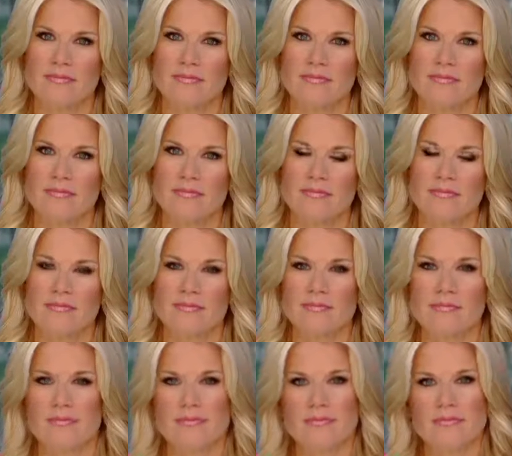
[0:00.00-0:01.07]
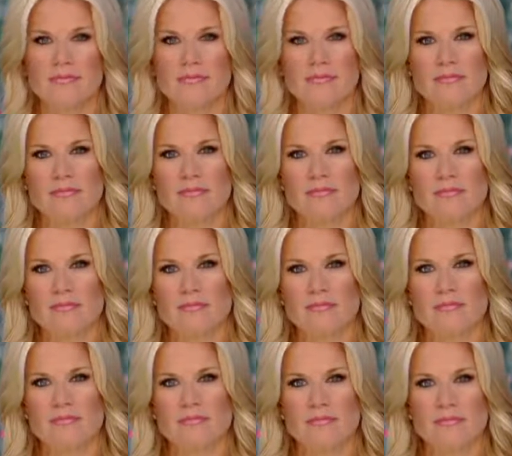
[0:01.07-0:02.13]

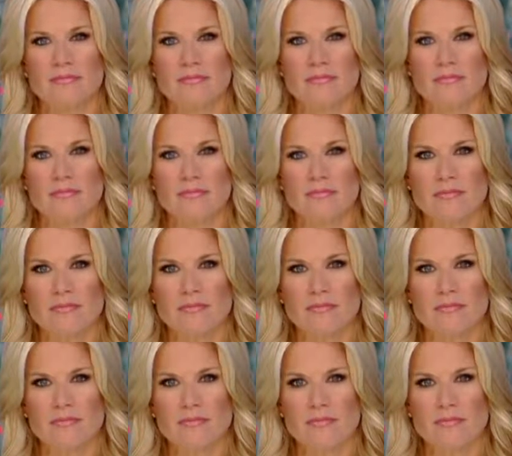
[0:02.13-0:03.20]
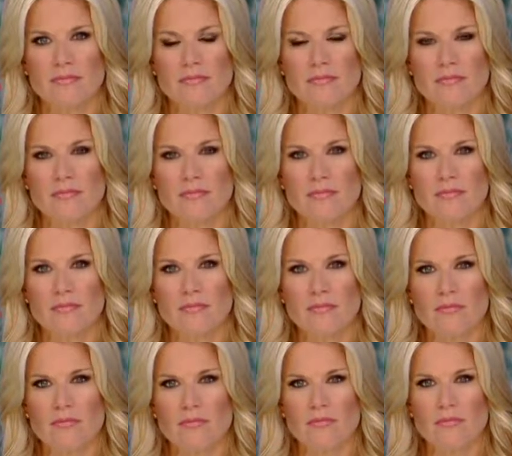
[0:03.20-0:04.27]

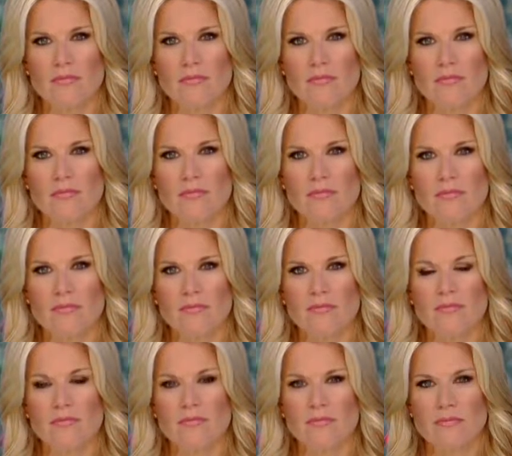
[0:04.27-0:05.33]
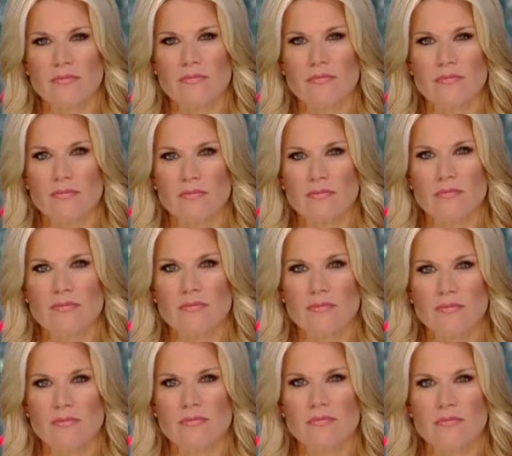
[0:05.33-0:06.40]

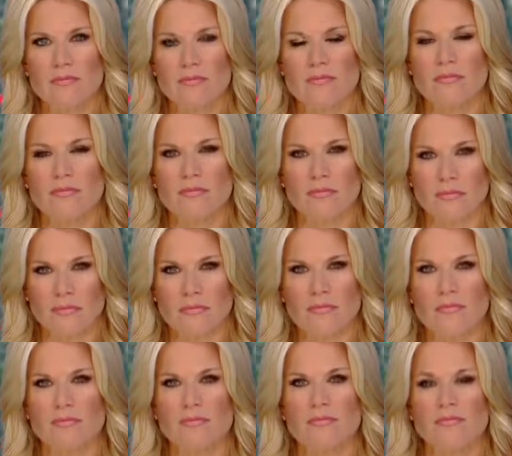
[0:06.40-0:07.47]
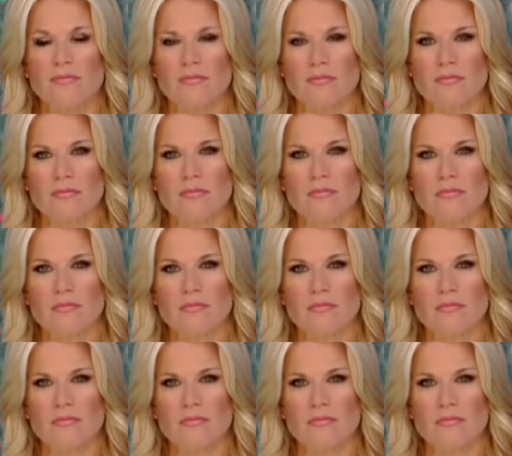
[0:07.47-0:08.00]
This person isn't speaking.